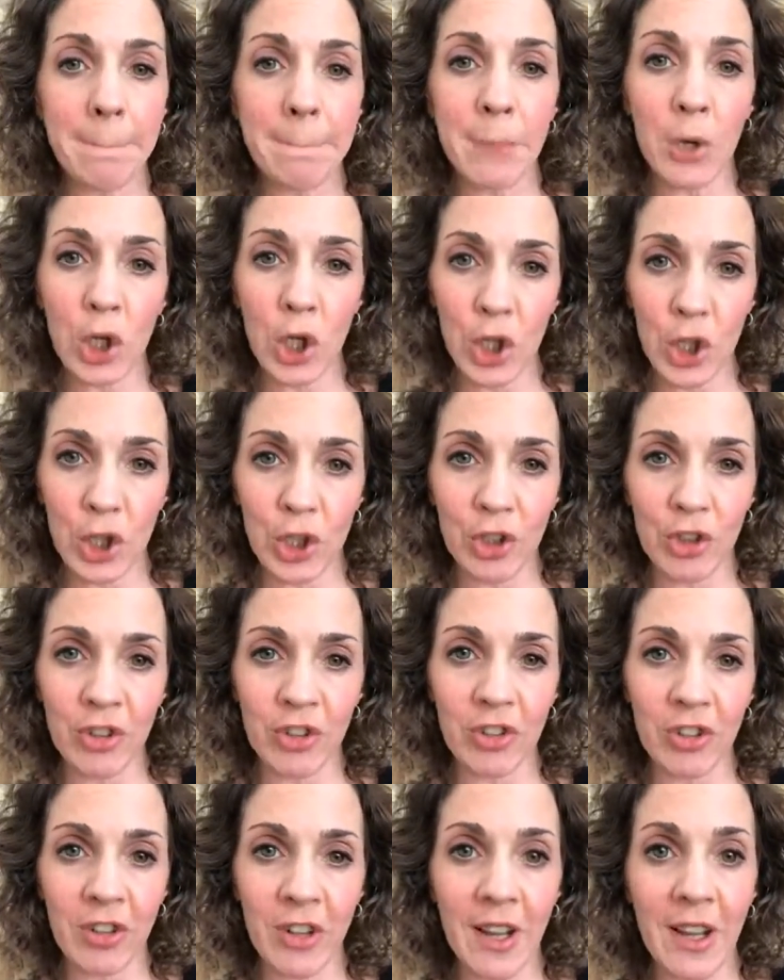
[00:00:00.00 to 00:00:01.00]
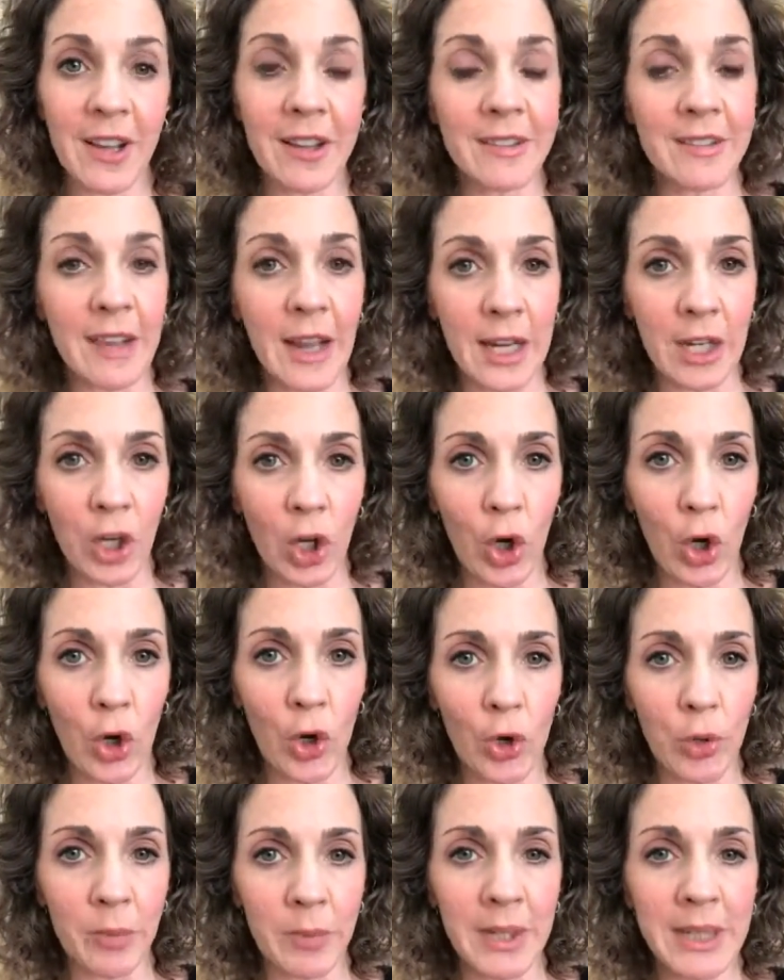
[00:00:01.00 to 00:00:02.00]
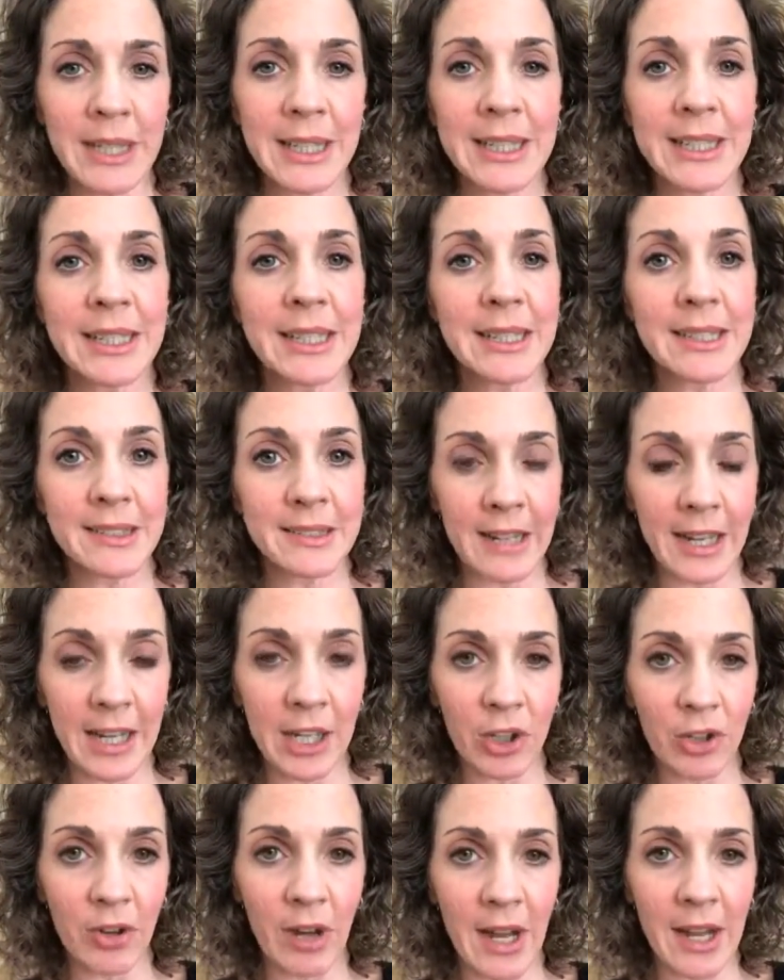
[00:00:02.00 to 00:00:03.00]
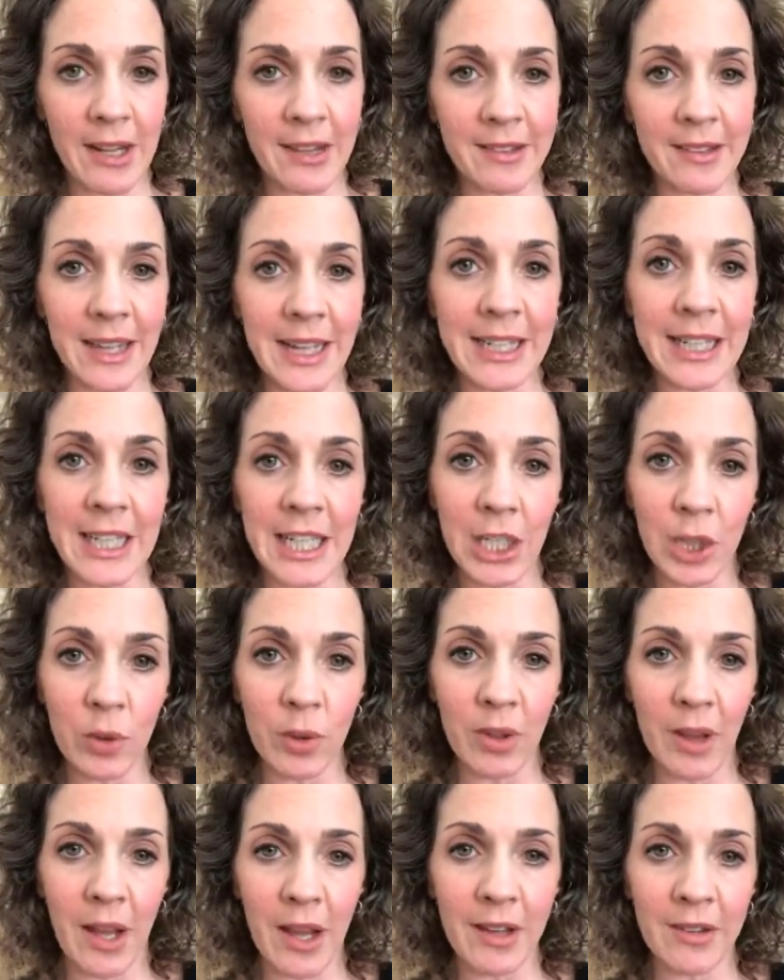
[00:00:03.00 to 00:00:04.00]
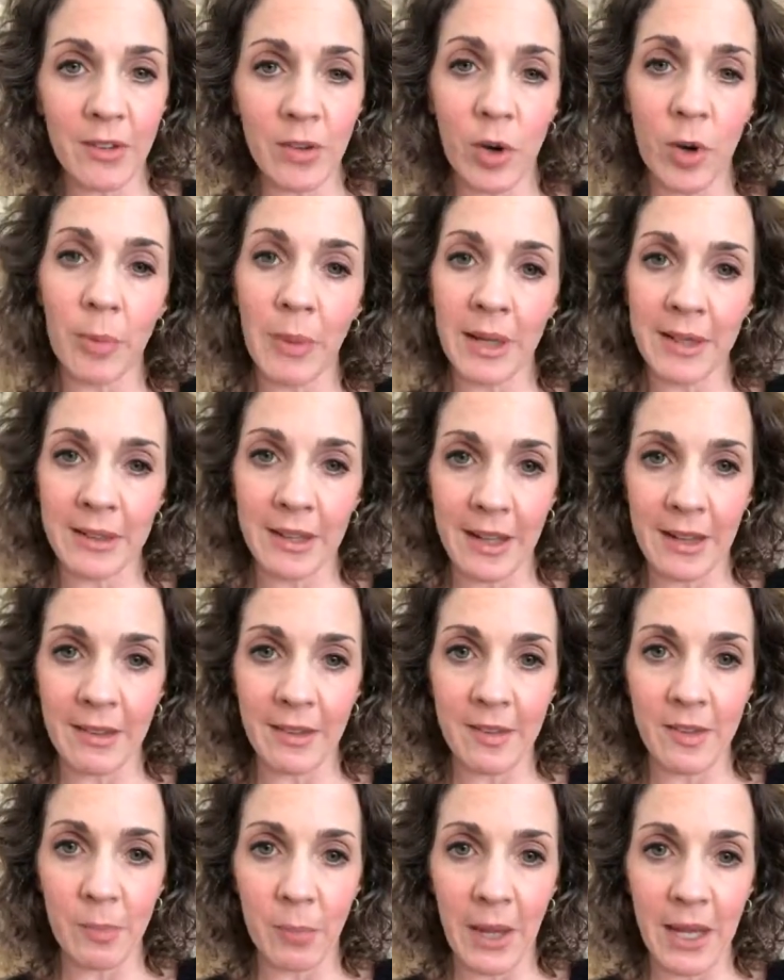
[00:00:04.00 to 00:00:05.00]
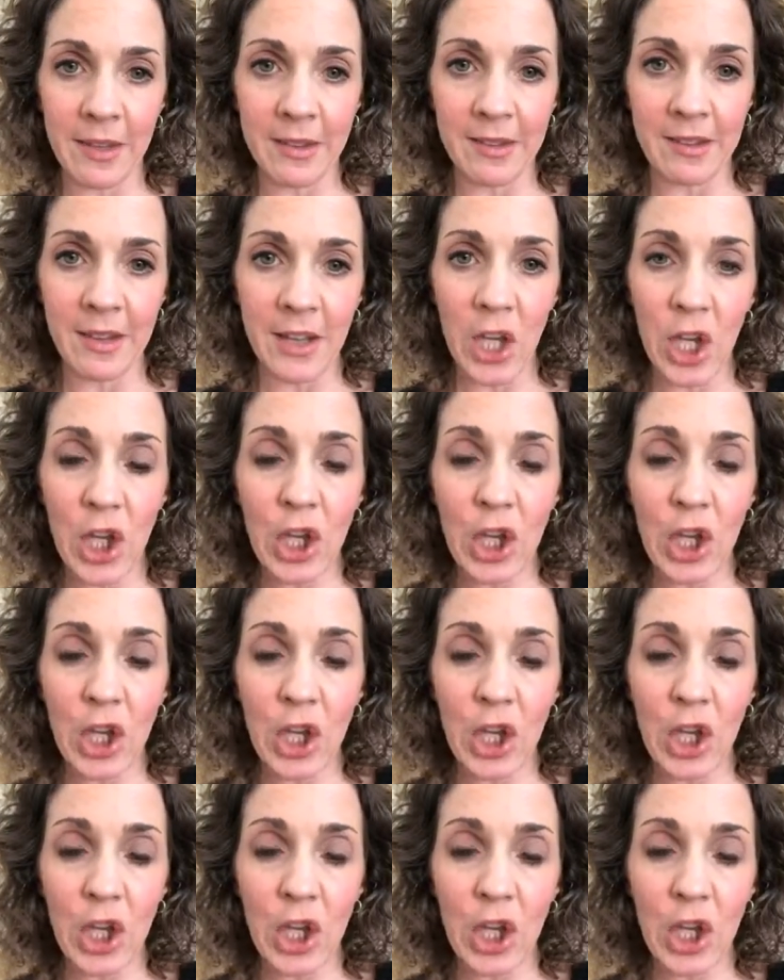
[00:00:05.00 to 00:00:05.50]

purge, assign a home, containerize, and equalize or maintain the space.